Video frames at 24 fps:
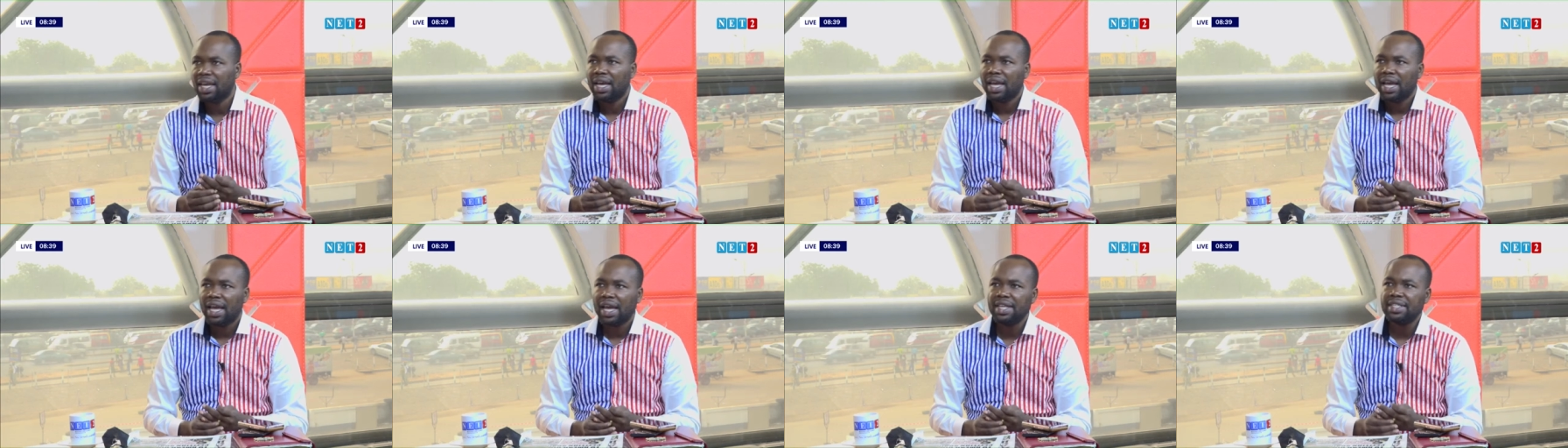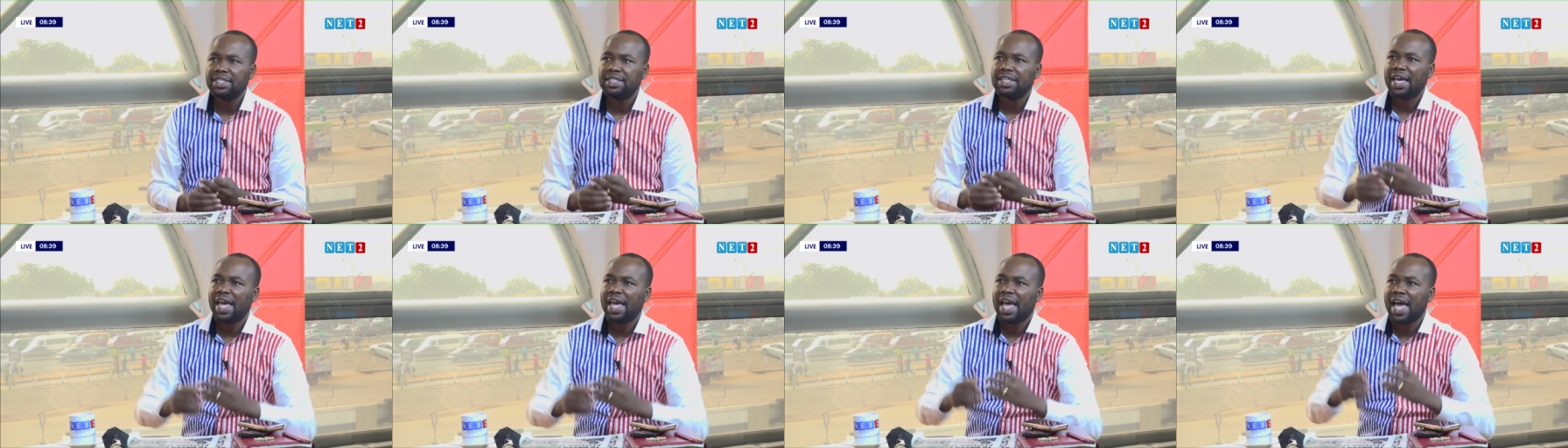
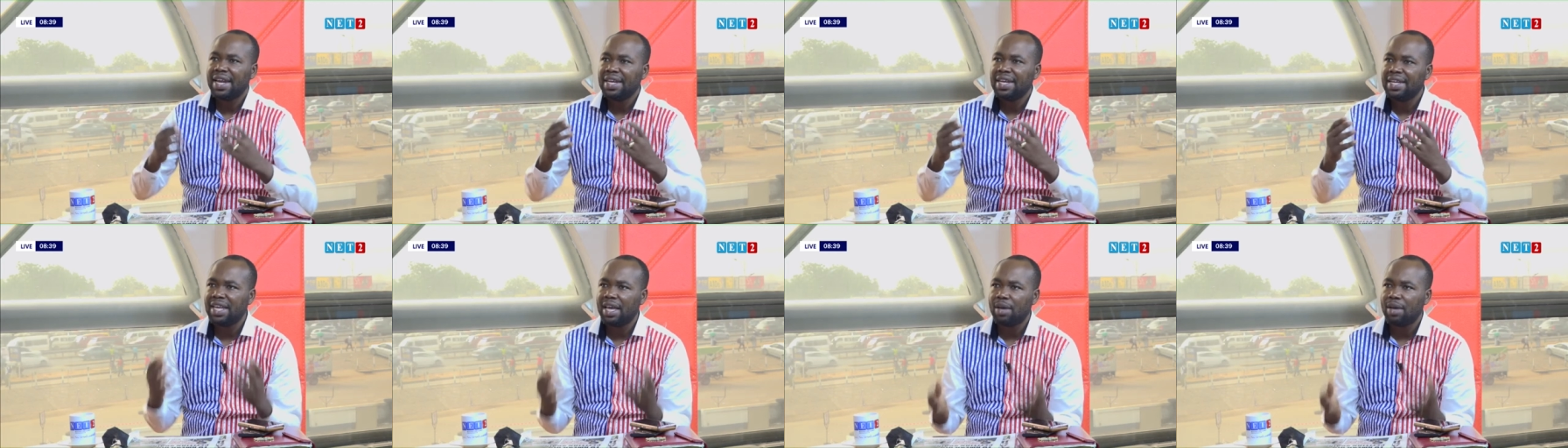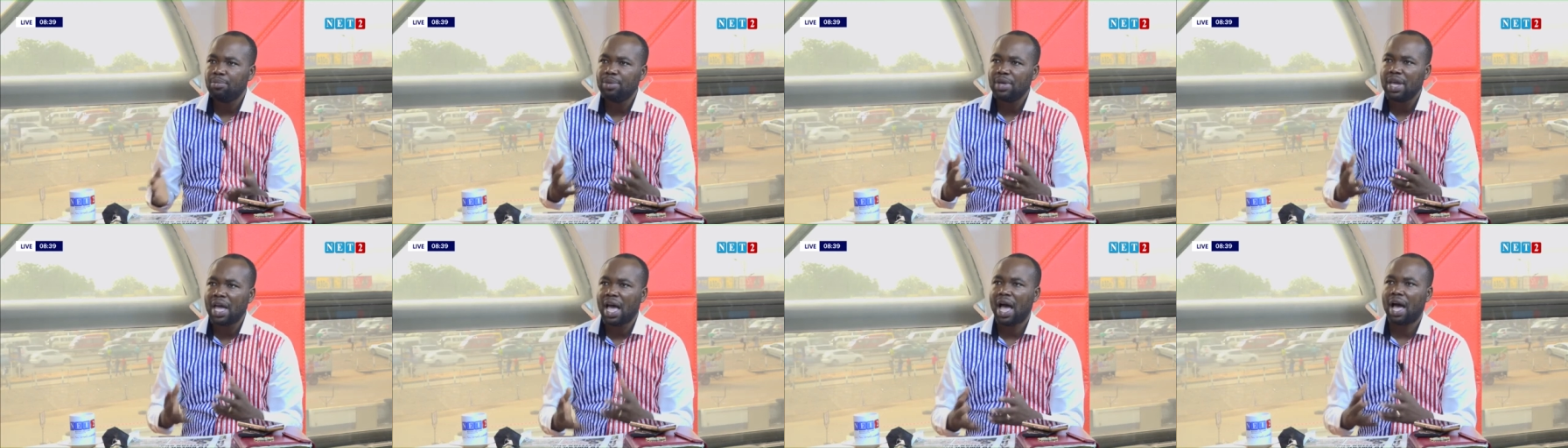enti ya de
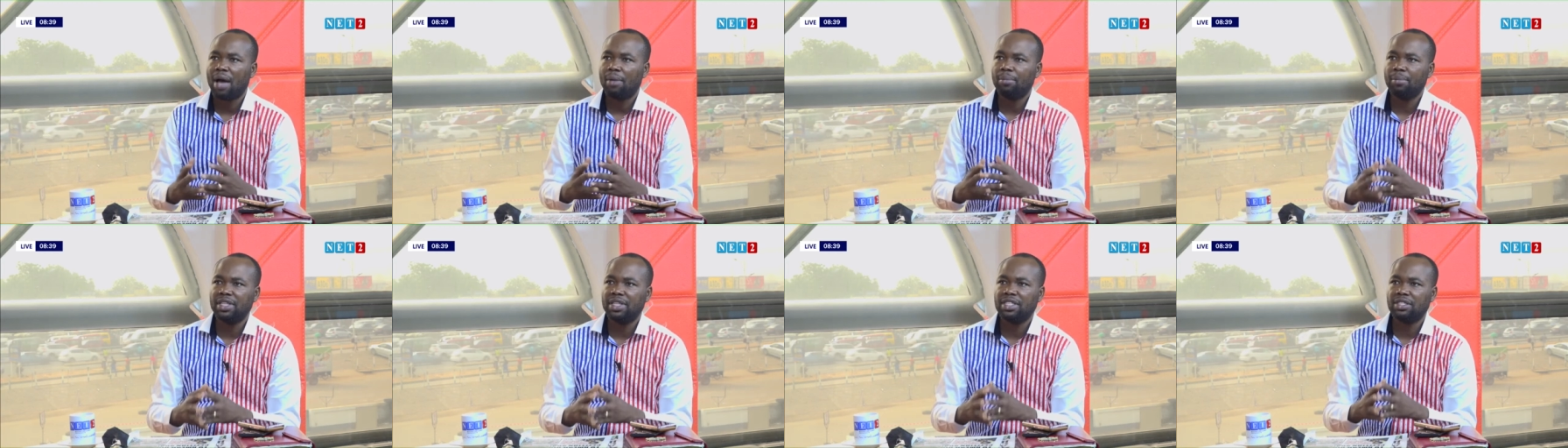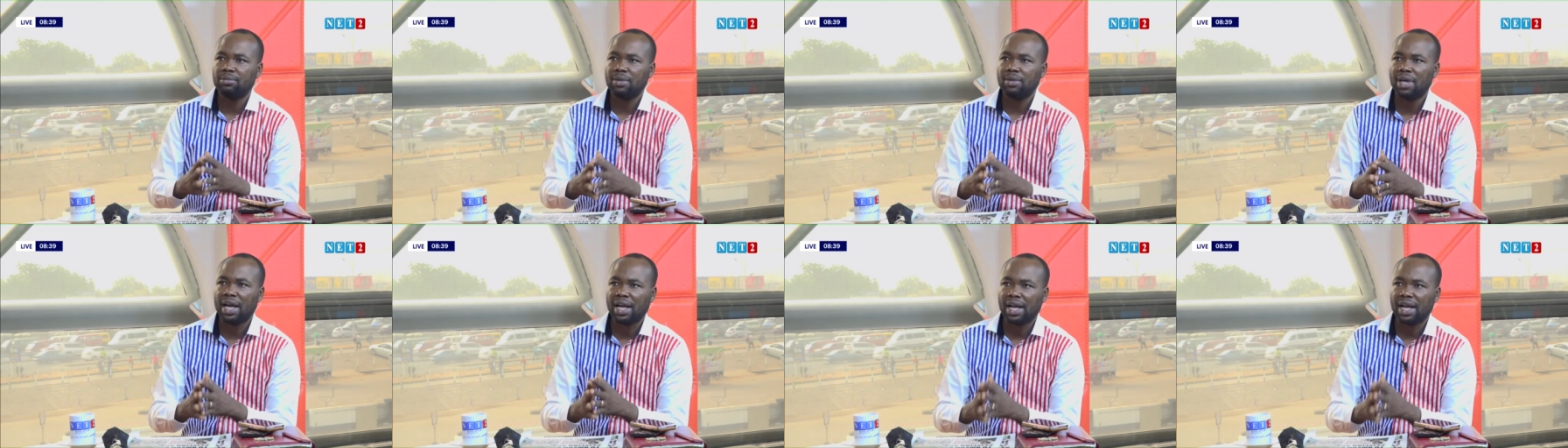bi a
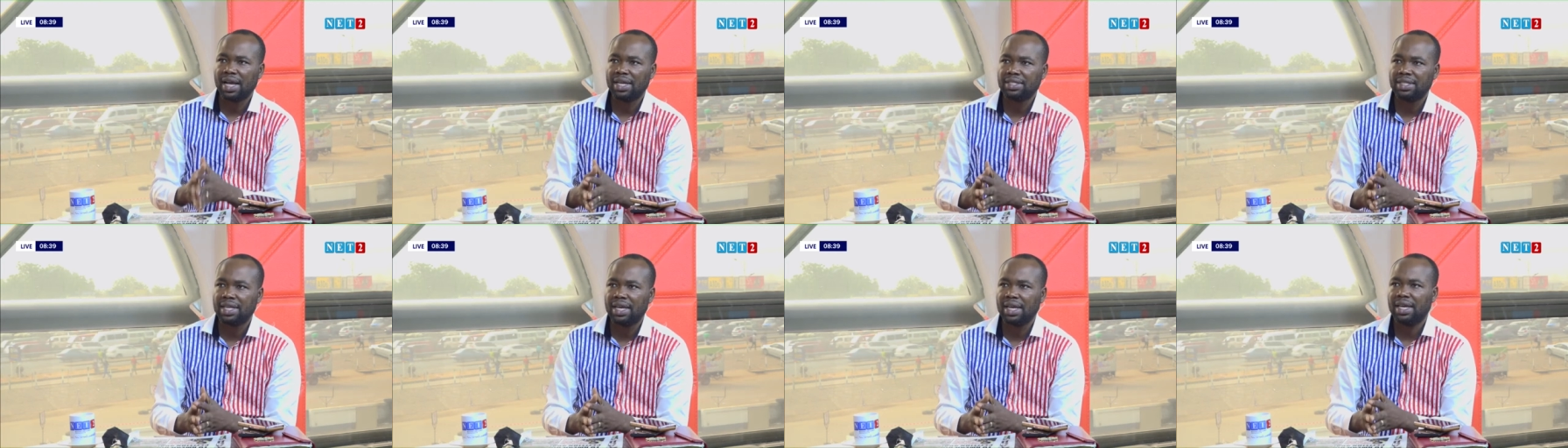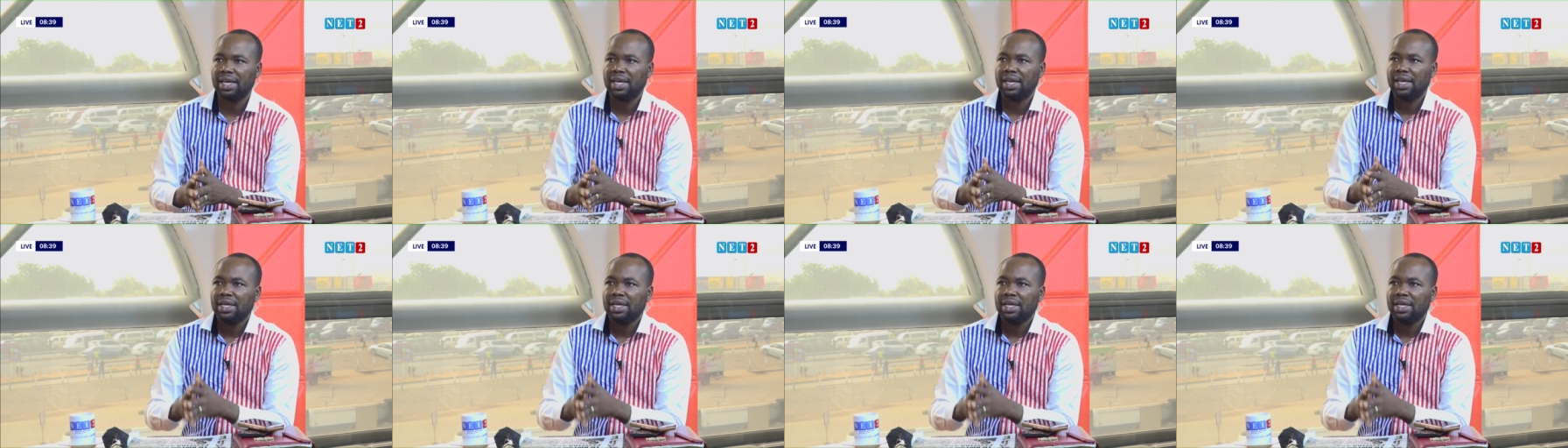metimi aka se